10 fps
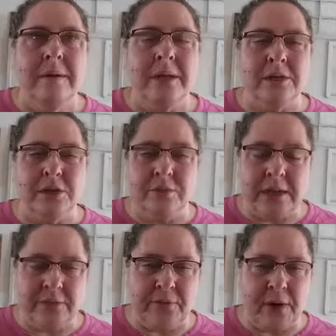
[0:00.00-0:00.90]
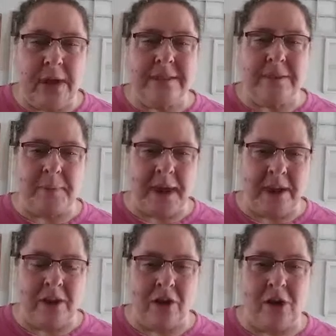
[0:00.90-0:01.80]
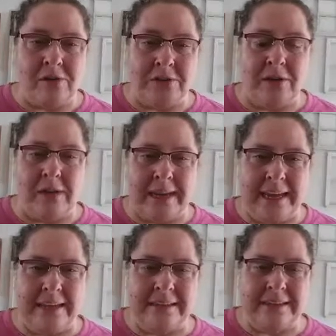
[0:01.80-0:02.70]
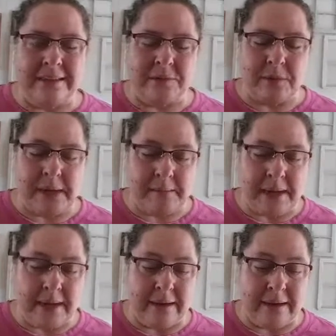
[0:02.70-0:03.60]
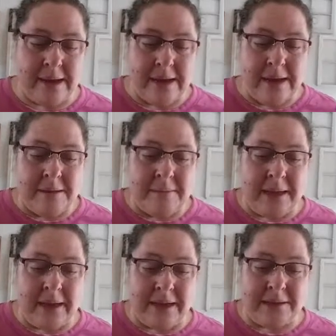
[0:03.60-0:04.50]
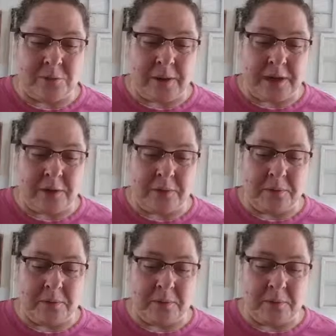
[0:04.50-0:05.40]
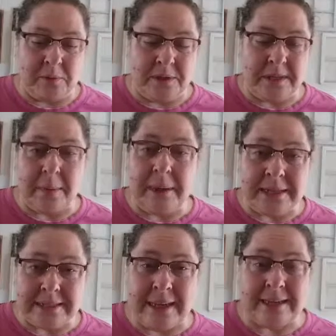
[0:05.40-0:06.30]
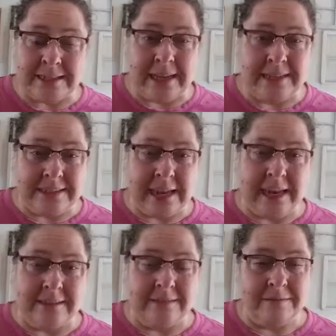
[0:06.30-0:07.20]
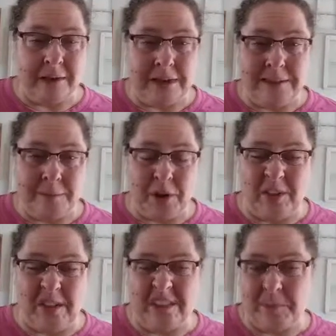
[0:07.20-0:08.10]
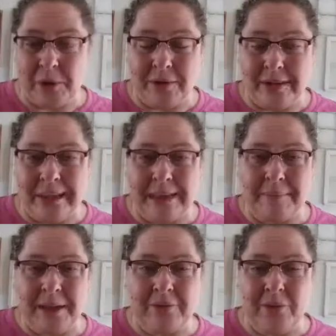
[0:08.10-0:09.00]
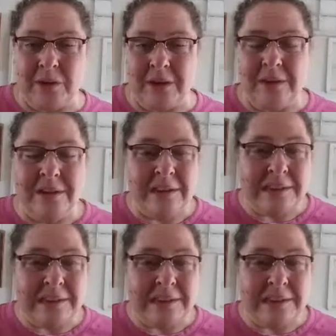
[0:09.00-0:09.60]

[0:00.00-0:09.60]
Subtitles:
there's no need for us to panic also, I guess, is what I mean. Because somebody's got to stay sane, right? The broken leg metaphor.